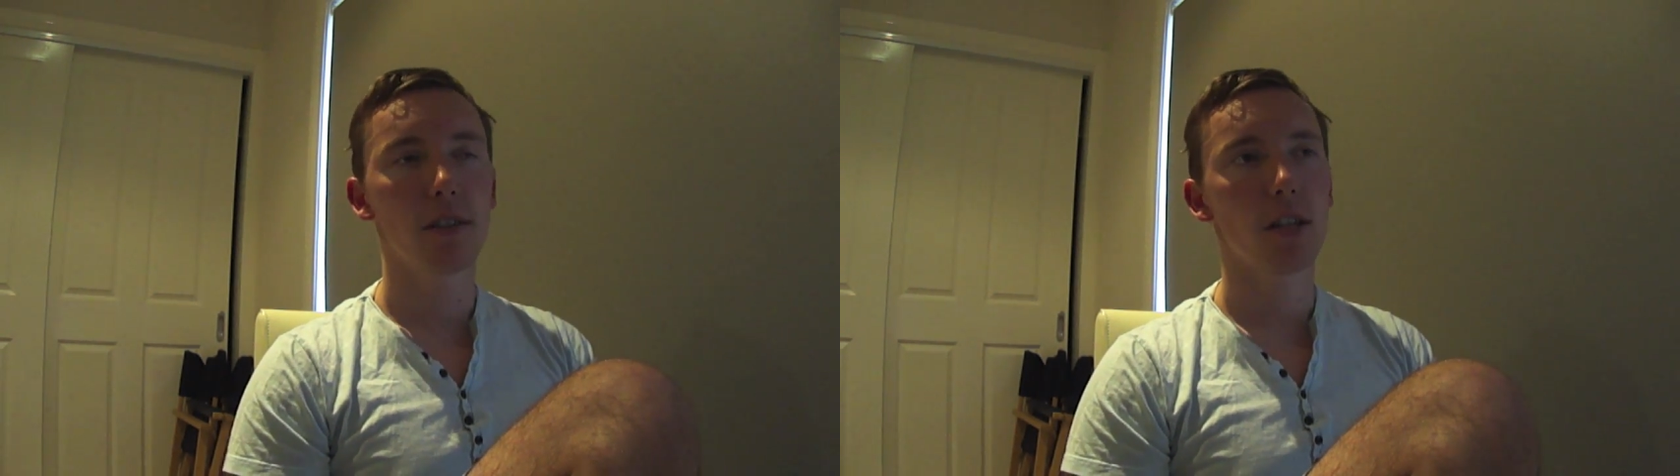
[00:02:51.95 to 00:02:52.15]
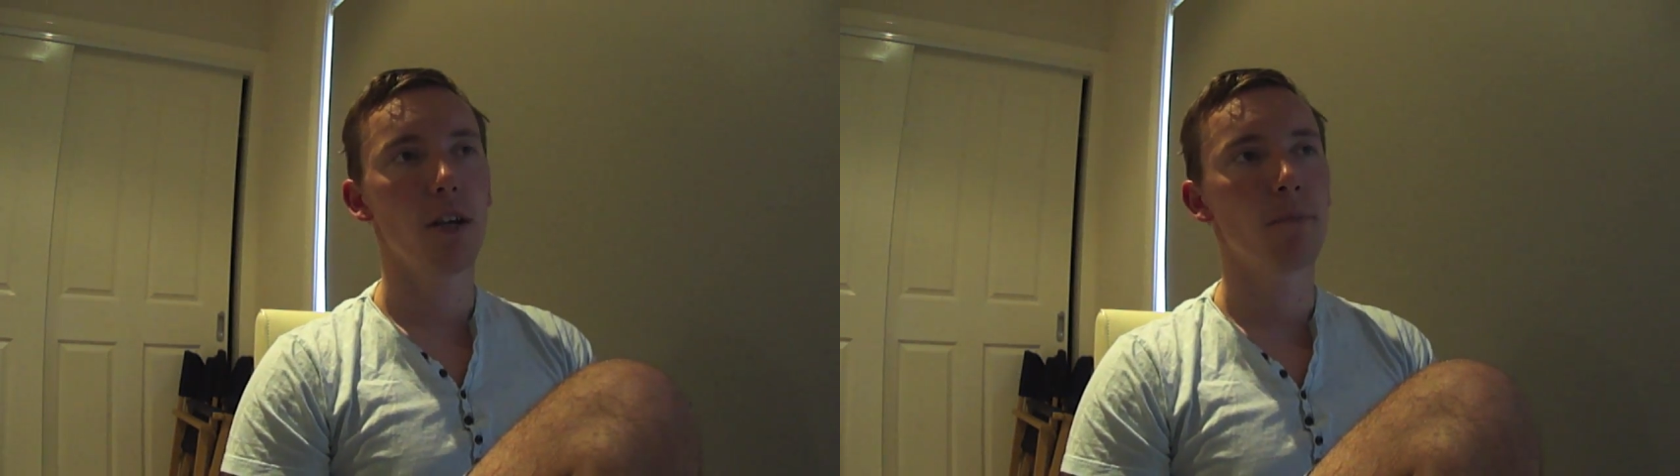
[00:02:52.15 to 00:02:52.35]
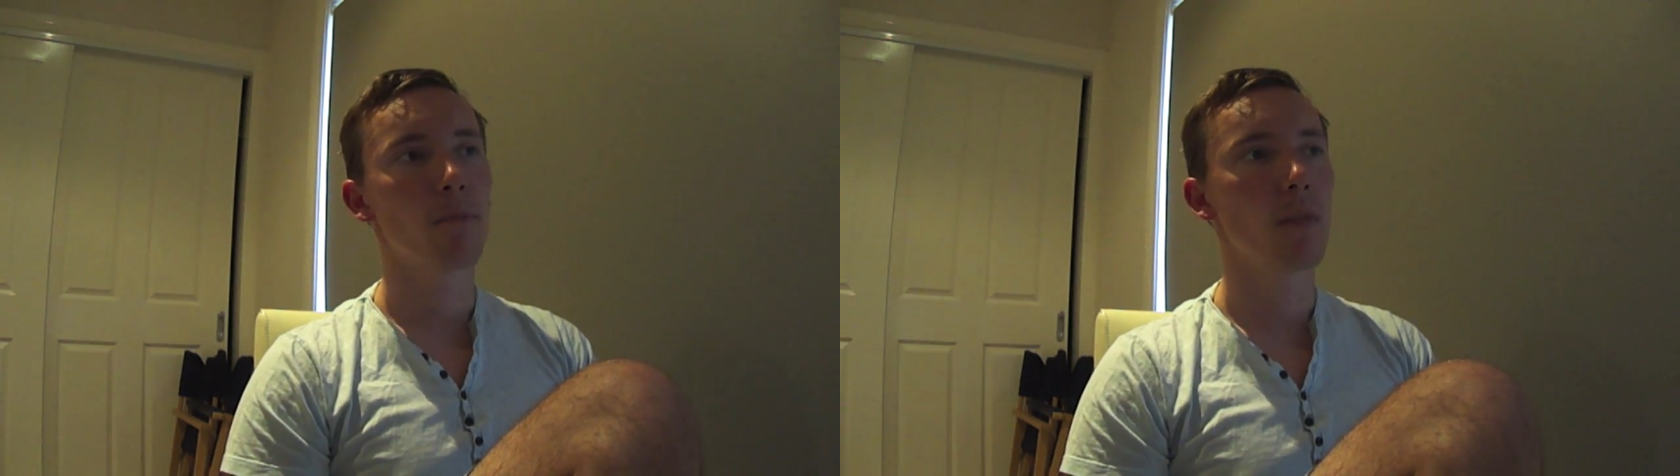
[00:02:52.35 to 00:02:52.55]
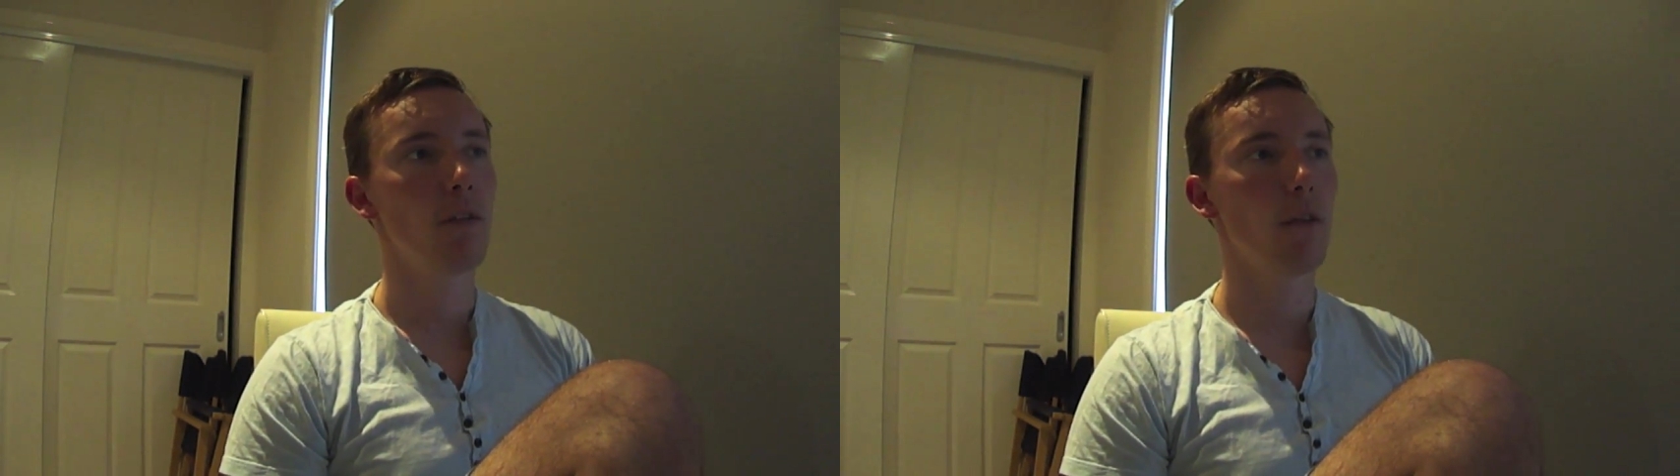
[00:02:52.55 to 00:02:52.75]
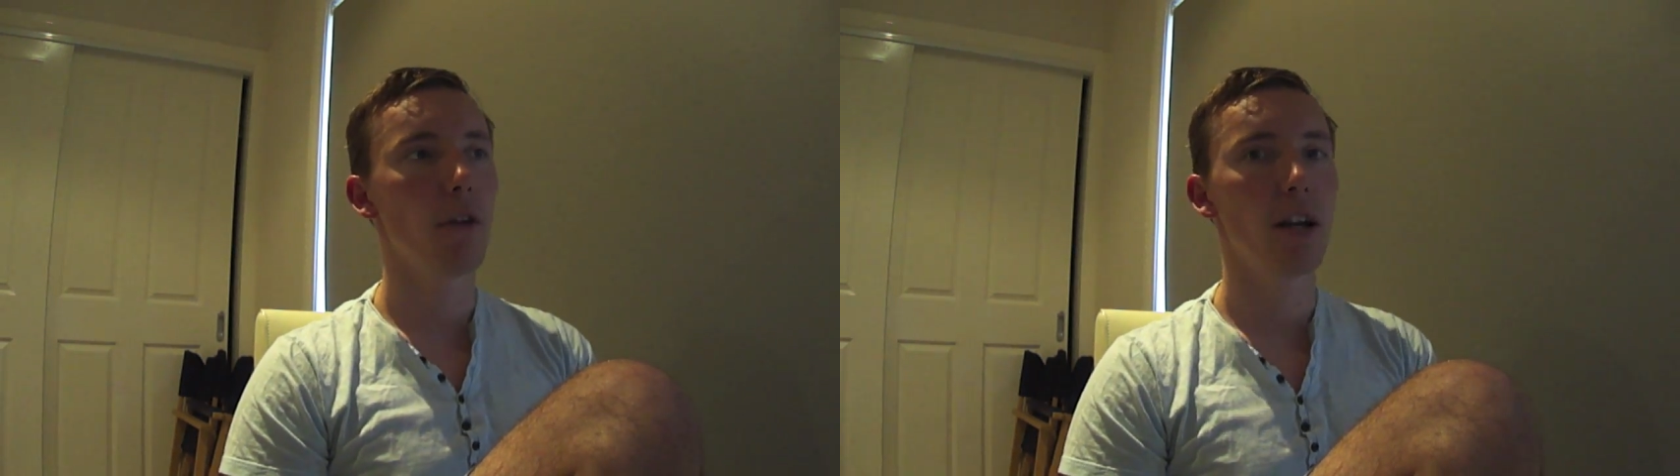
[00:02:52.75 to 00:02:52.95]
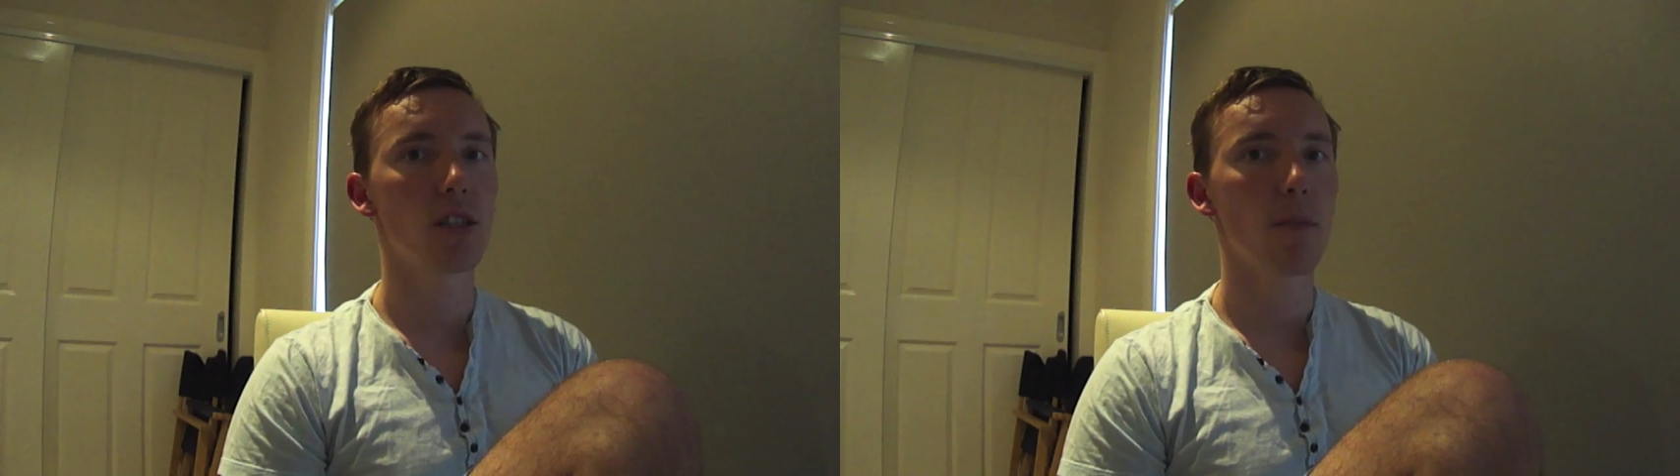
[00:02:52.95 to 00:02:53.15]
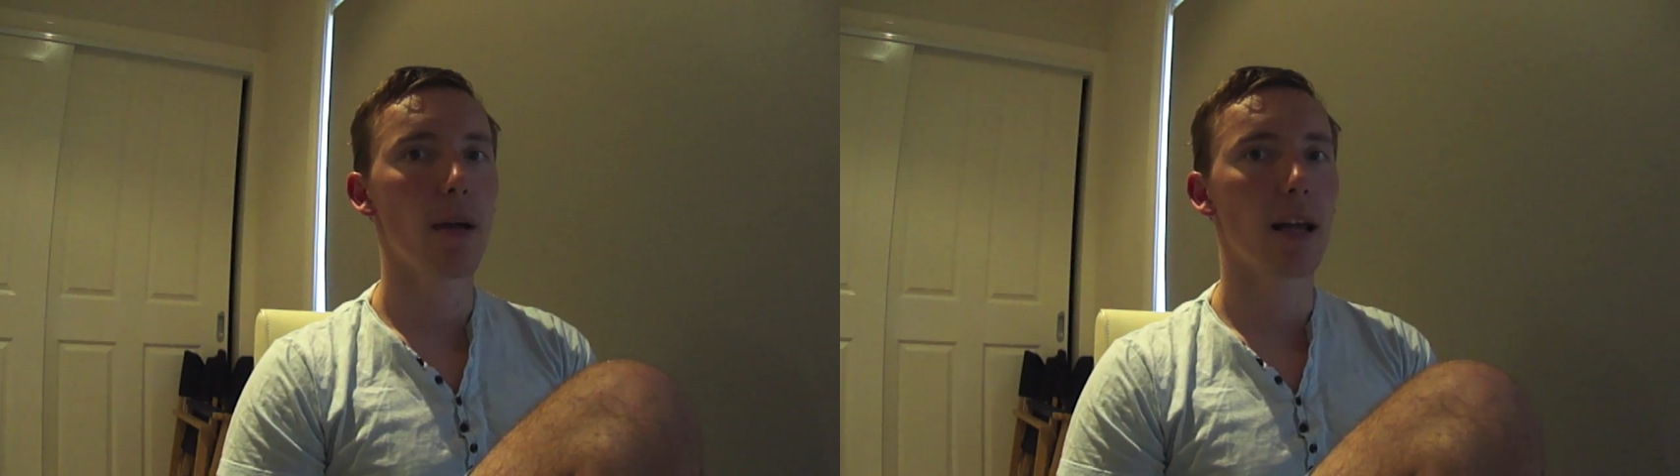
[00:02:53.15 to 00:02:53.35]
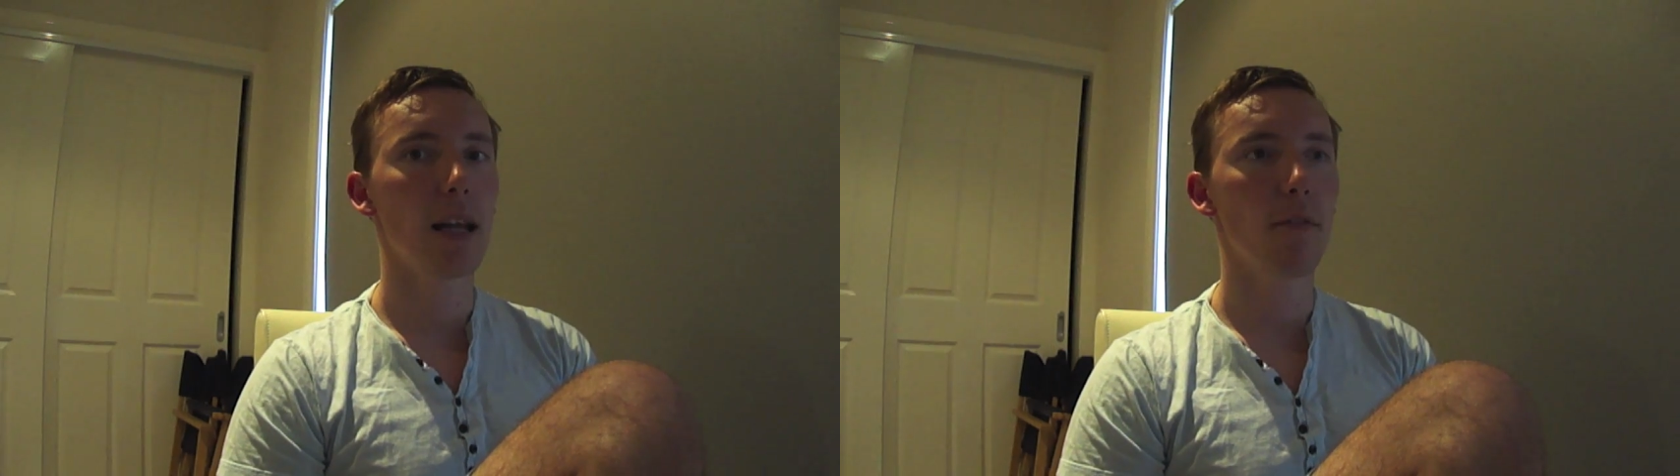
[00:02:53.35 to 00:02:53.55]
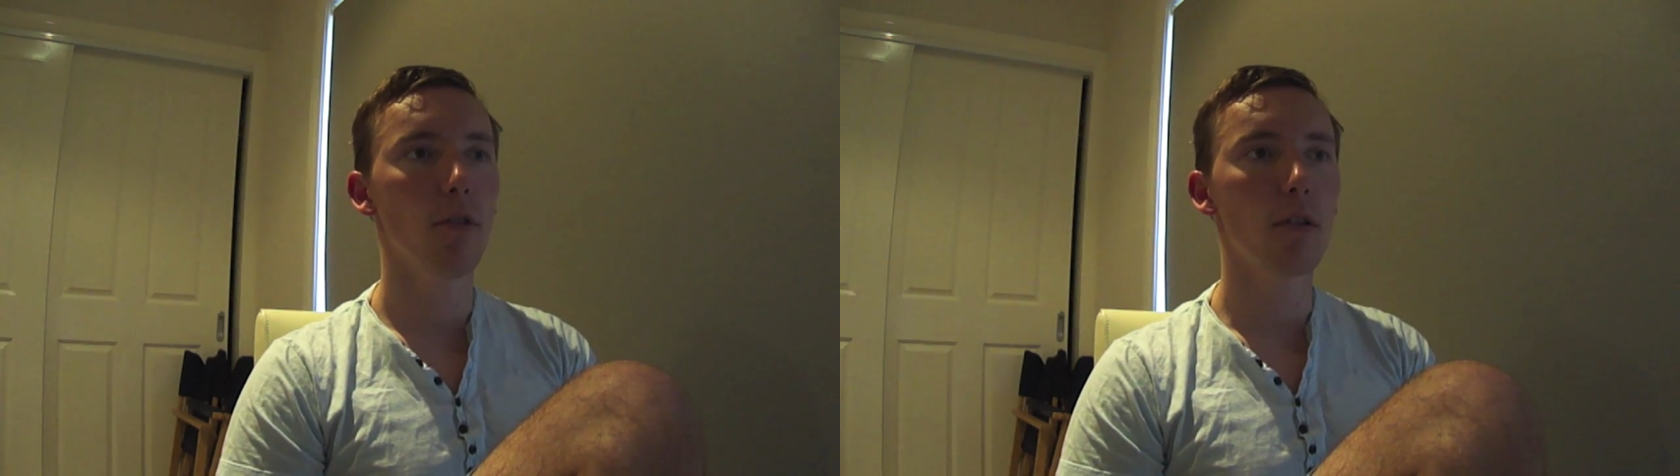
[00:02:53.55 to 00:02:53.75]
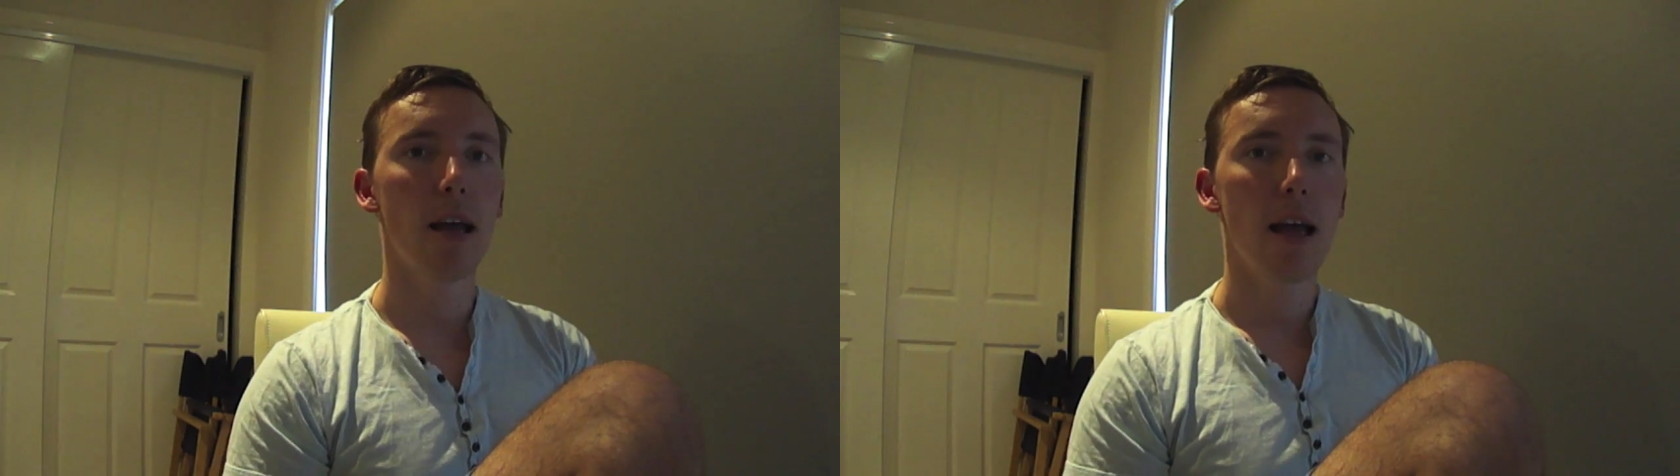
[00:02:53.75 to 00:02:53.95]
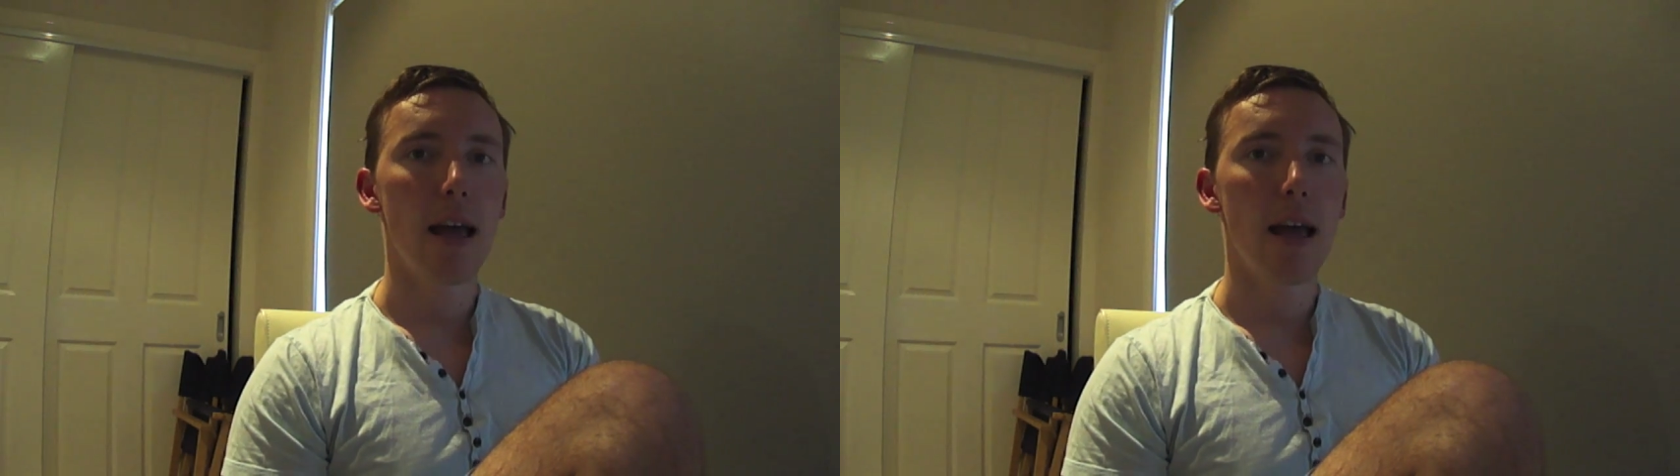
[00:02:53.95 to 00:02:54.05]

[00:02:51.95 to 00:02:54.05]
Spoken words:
So feel free to stop back and have a look.